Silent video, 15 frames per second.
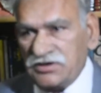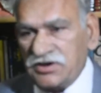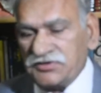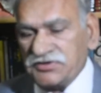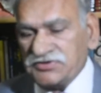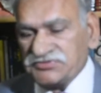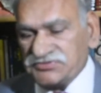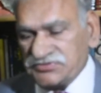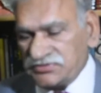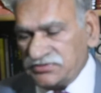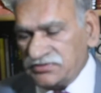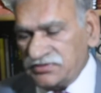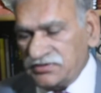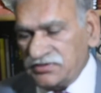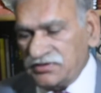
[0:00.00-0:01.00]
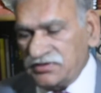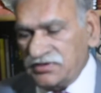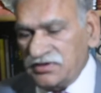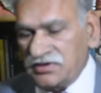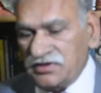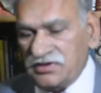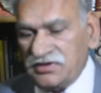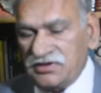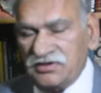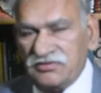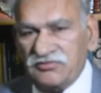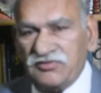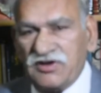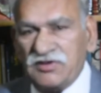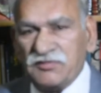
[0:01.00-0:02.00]
It is
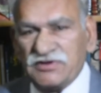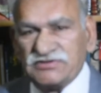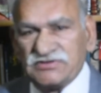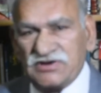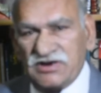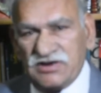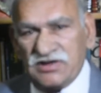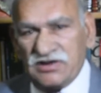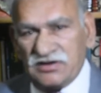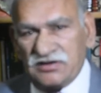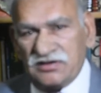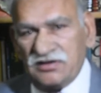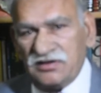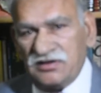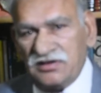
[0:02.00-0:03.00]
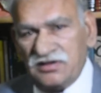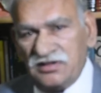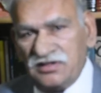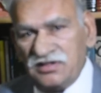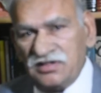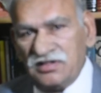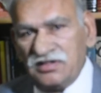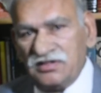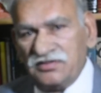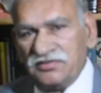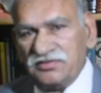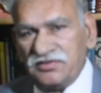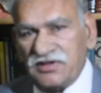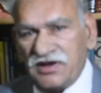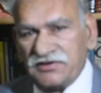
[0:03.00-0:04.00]
very much clear
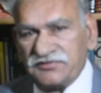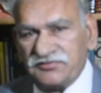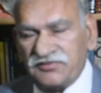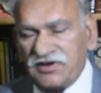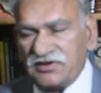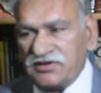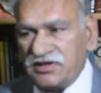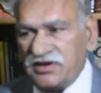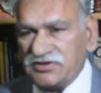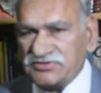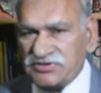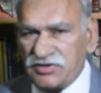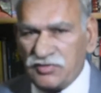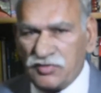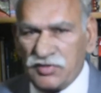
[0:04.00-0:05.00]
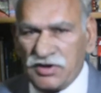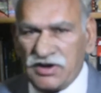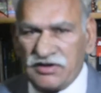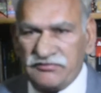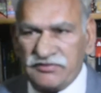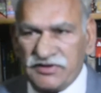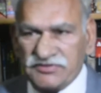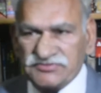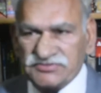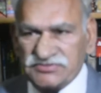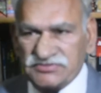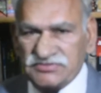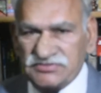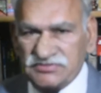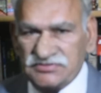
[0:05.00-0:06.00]
that when there is an oral evidence,
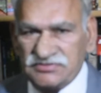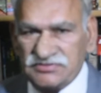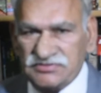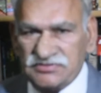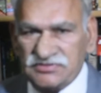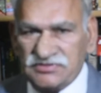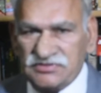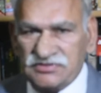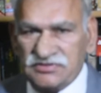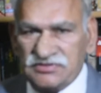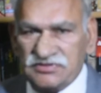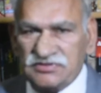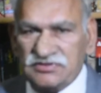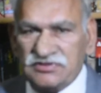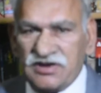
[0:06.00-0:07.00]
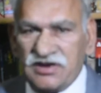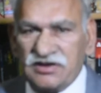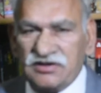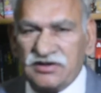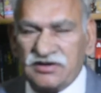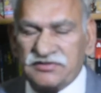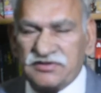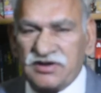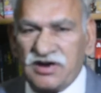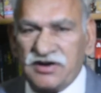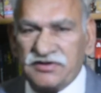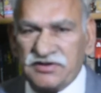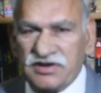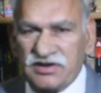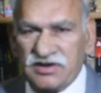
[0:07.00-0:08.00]
then that
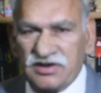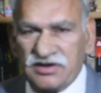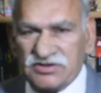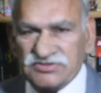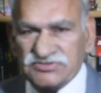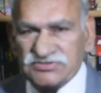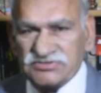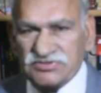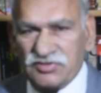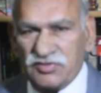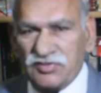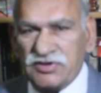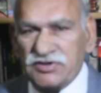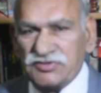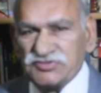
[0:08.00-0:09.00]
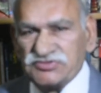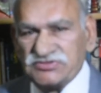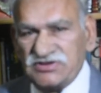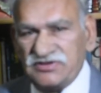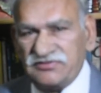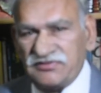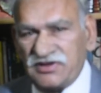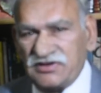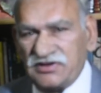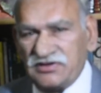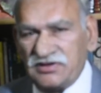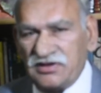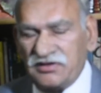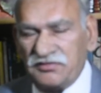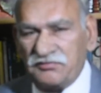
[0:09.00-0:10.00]
criterion is only to see whether
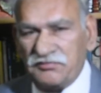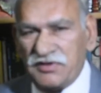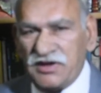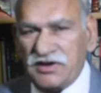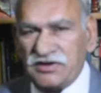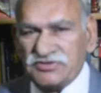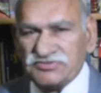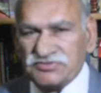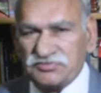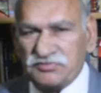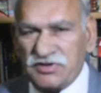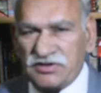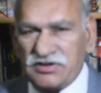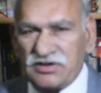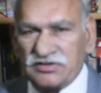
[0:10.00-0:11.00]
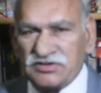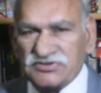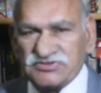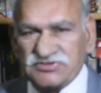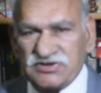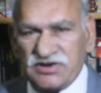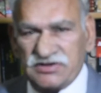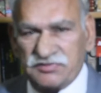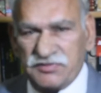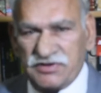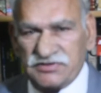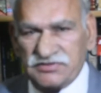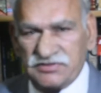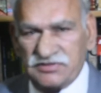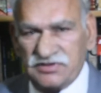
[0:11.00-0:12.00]
the man is making the
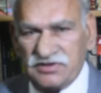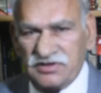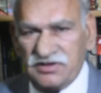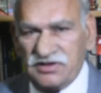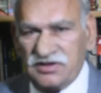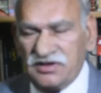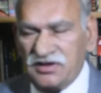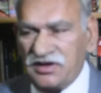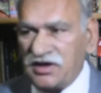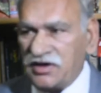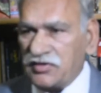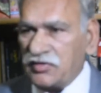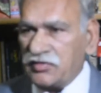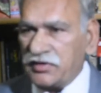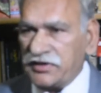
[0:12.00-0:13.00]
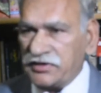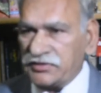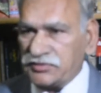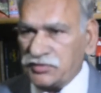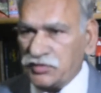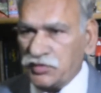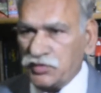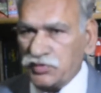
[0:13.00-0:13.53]
statement according to